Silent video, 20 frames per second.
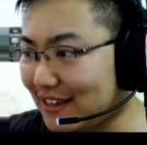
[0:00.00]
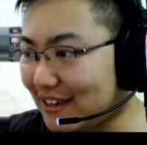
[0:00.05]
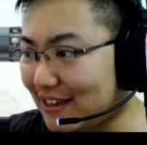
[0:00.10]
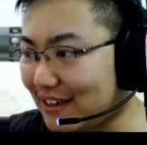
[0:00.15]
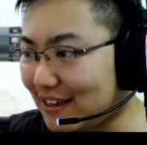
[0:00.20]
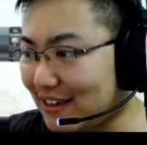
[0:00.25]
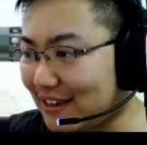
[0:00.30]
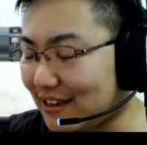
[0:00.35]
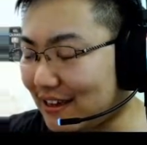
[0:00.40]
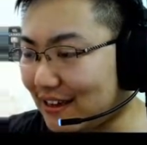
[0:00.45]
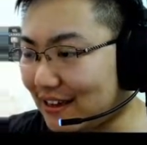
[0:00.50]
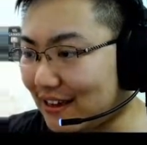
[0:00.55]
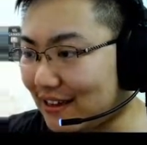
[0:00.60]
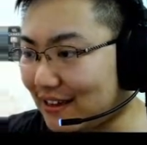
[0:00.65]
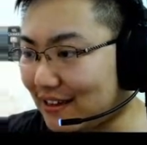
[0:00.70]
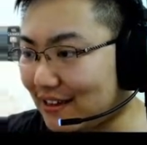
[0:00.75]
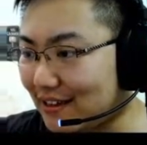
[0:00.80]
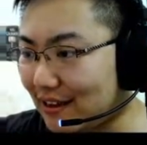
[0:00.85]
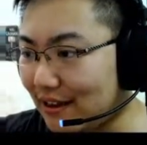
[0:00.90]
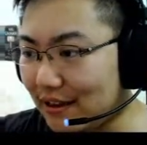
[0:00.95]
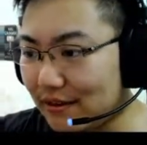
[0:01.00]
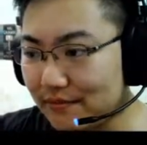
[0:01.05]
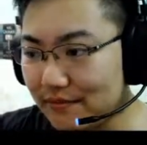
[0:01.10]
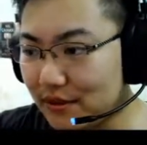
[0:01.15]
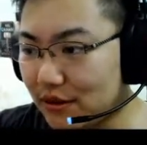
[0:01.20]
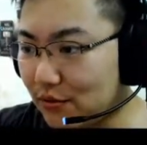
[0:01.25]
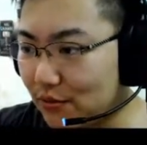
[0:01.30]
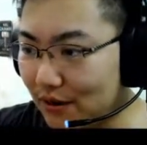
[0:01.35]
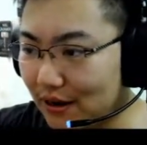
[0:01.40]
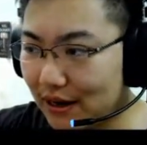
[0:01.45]
uh, uh, um,
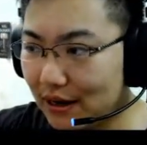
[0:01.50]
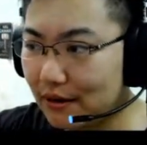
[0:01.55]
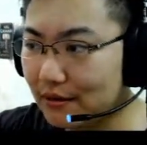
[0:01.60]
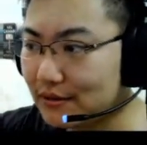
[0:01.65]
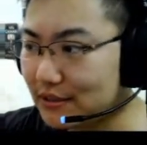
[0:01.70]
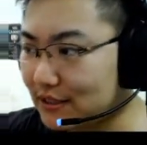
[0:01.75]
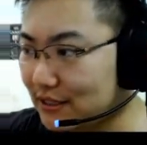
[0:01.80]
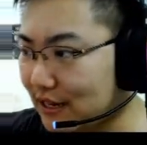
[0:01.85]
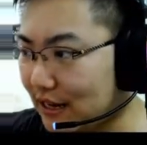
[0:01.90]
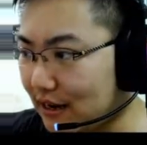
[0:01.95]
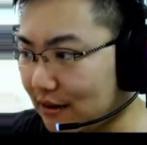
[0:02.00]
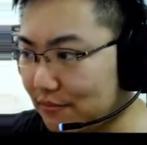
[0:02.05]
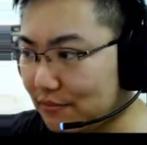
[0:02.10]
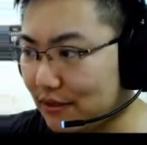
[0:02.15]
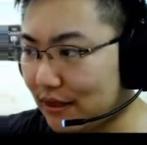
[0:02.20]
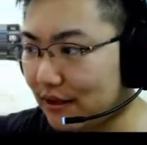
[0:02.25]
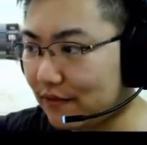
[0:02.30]
you know what, I'll just let it play